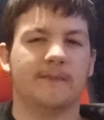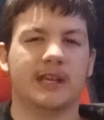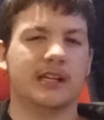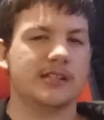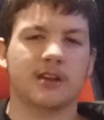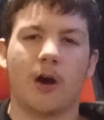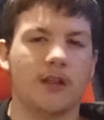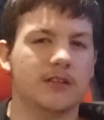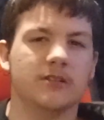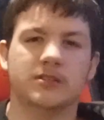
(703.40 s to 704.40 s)
because
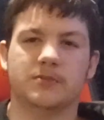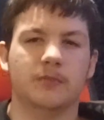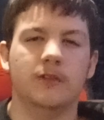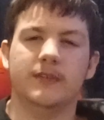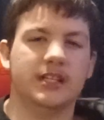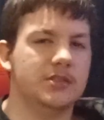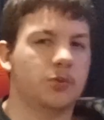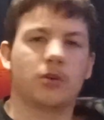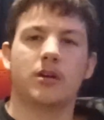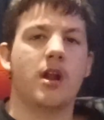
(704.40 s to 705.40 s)
all those movies
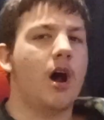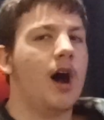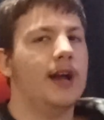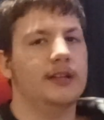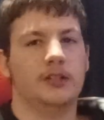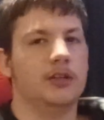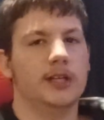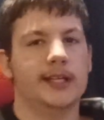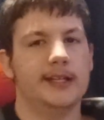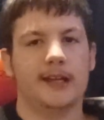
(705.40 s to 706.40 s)
were not
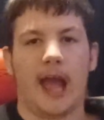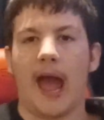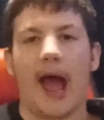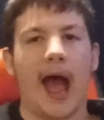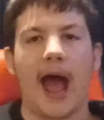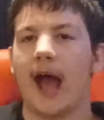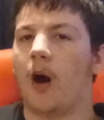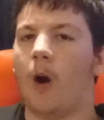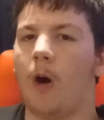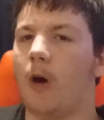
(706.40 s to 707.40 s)
good at
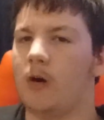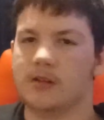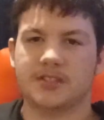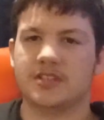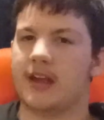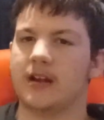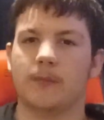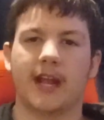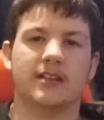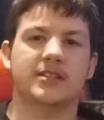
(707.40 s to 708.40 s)
all.
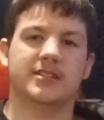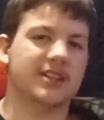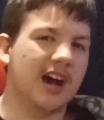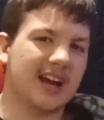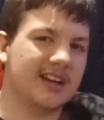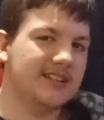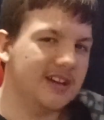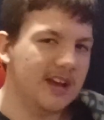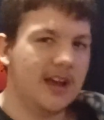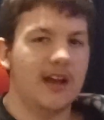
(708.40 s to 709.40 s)
Slenderman sucked.
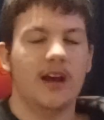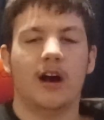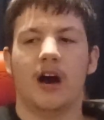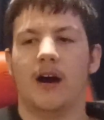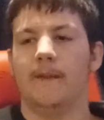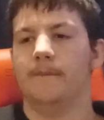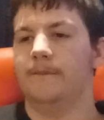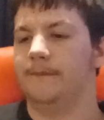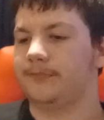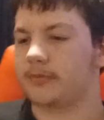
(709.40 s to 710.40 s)

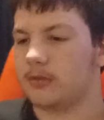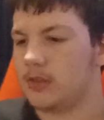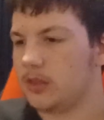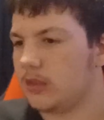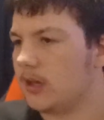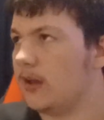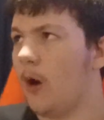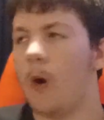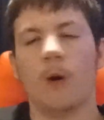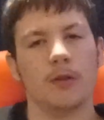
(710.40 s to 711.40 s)
Um,
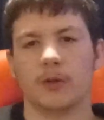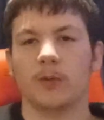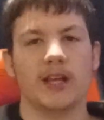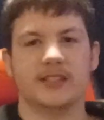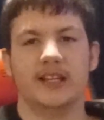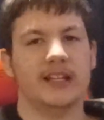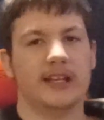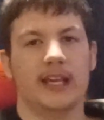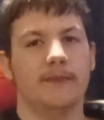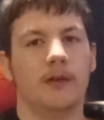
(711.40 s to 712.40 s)
all the Resident
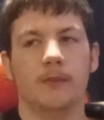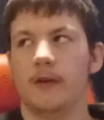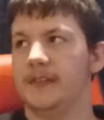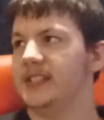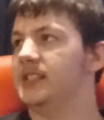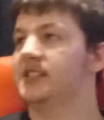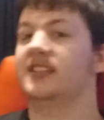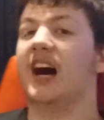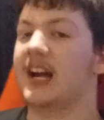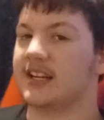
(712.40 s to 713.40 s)
Evil movies
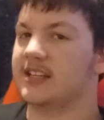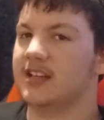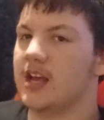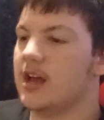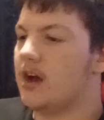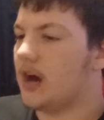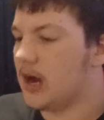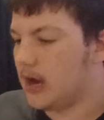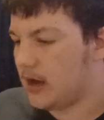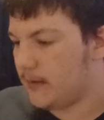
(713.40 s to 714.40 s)
suck.
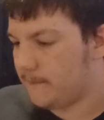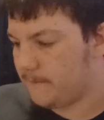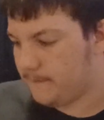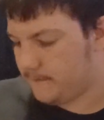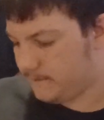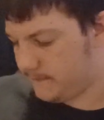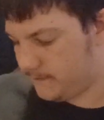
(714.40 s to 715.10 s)
Um,